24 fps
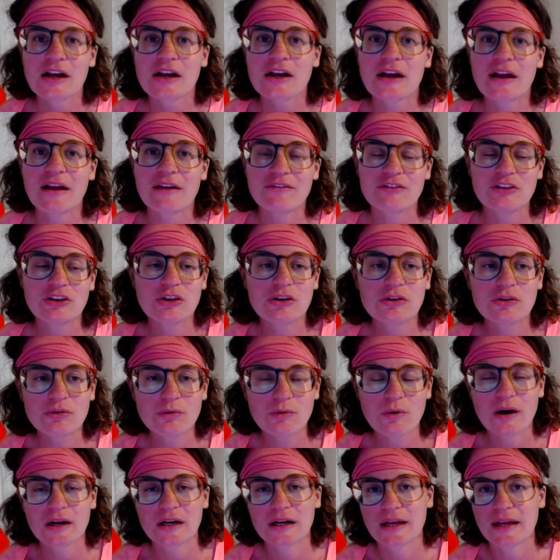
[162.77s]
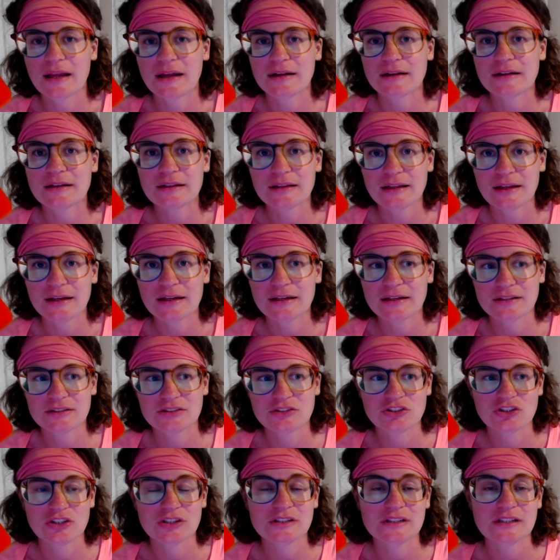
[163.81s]
If you want to get clicks,
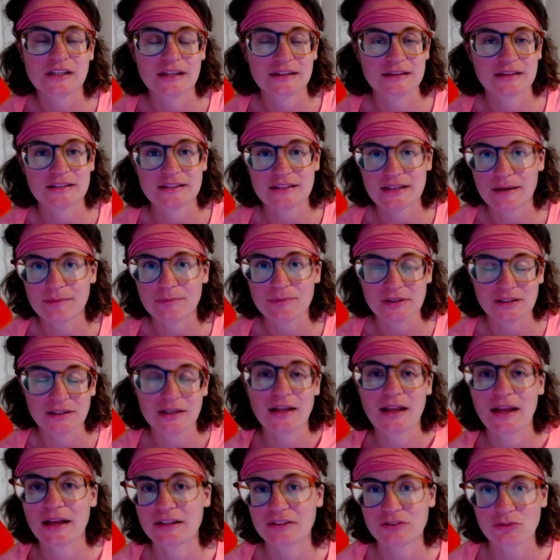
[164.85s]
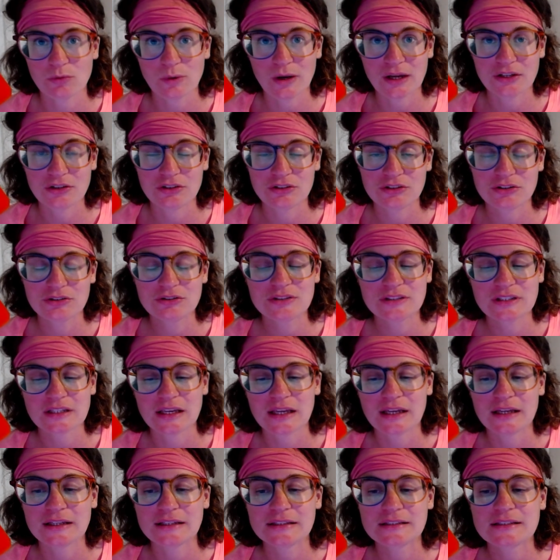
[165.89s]
just like the template, hence why you're using
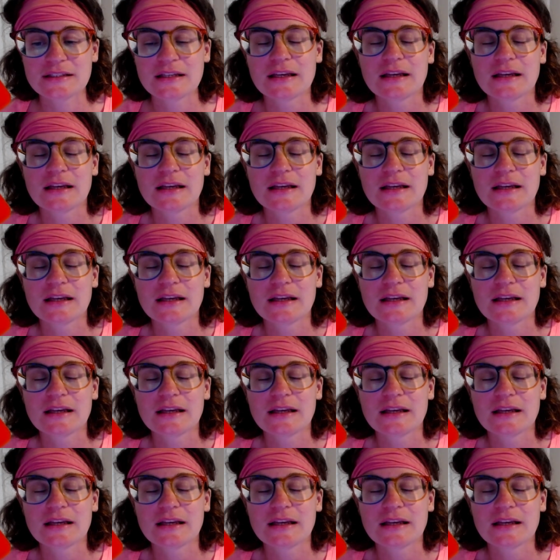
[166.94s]
it,